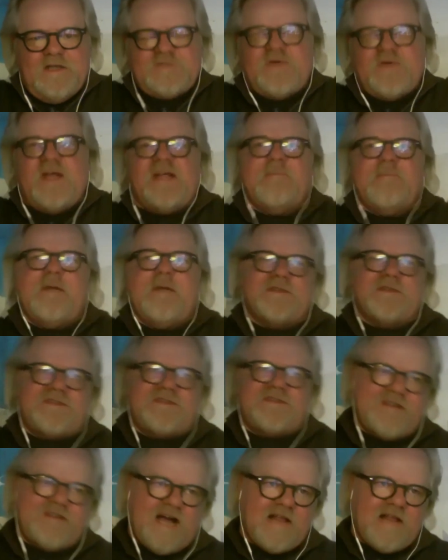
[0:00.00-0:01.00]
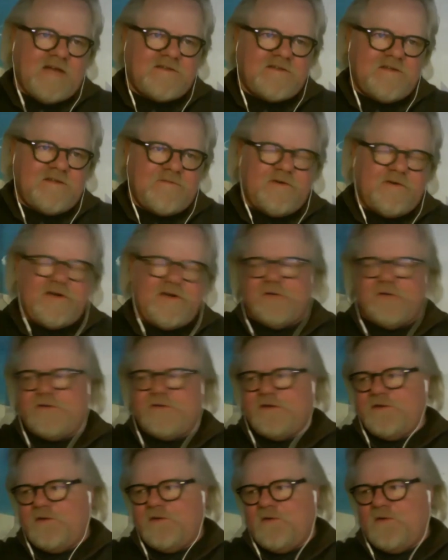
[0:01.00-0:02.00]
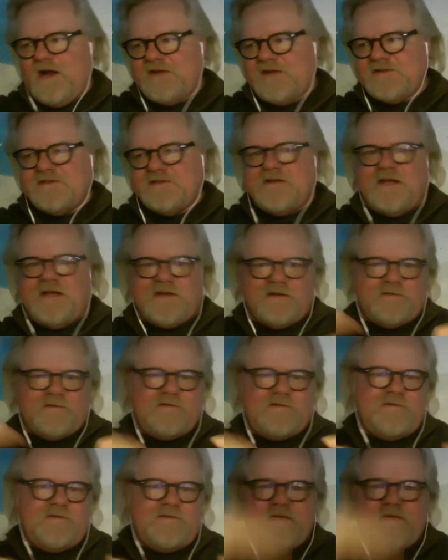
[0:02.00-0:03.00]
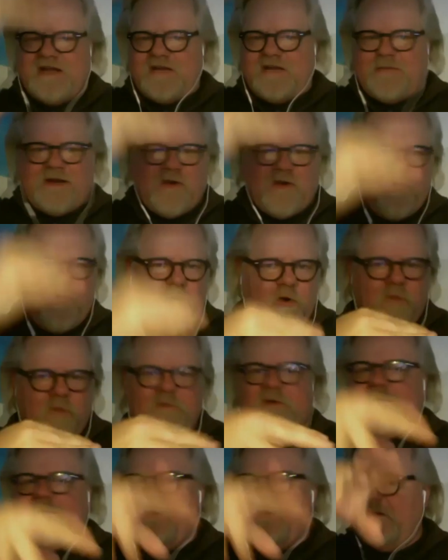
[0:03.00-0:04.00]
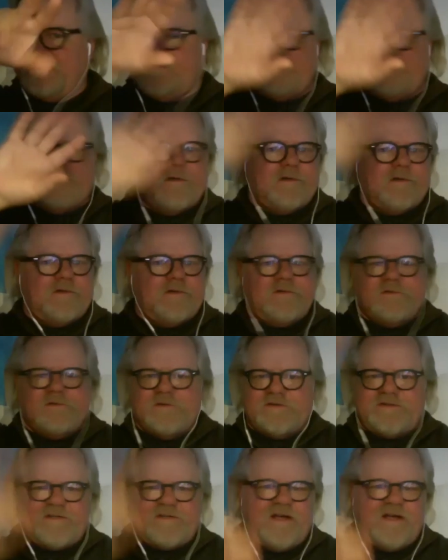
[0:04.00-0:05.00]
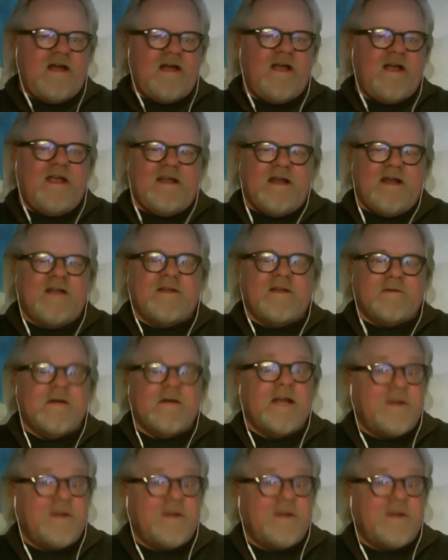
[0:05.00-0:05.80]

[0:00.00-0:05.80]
So I could make the skylight different color than the horizon. I could you know I could make a warm horizon or a cooler sky, and I could I could